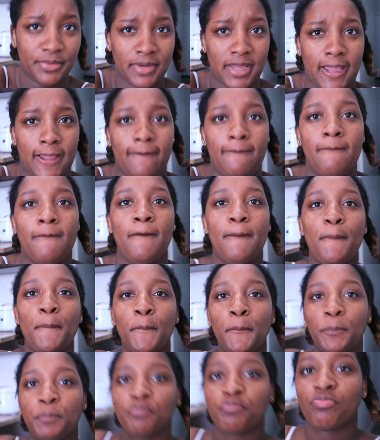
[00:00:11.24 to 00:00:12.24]
okay?
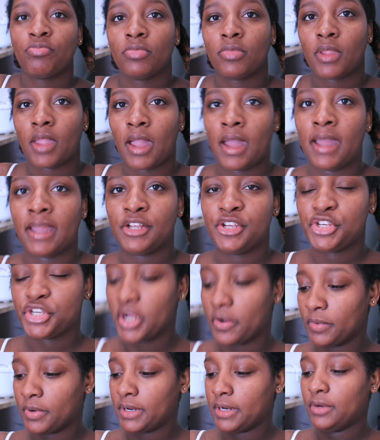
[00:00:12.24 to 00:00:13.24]
I
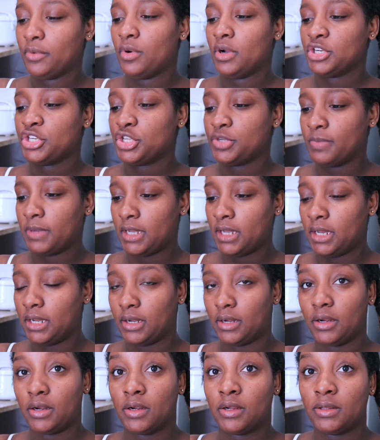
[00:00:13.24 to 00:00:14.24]
showered and washed my hair